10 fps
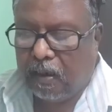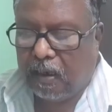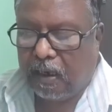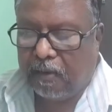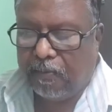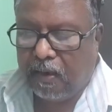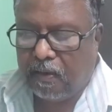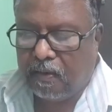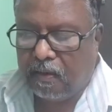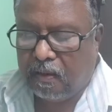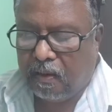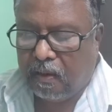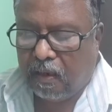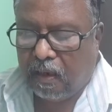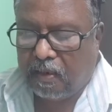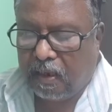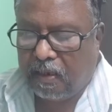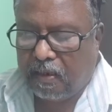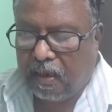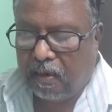Lipase is the
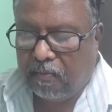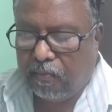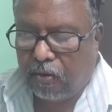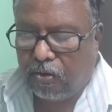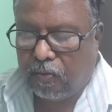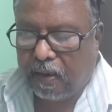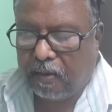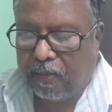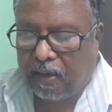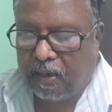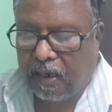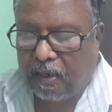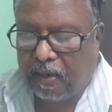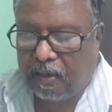enzyme produced by the pancreas,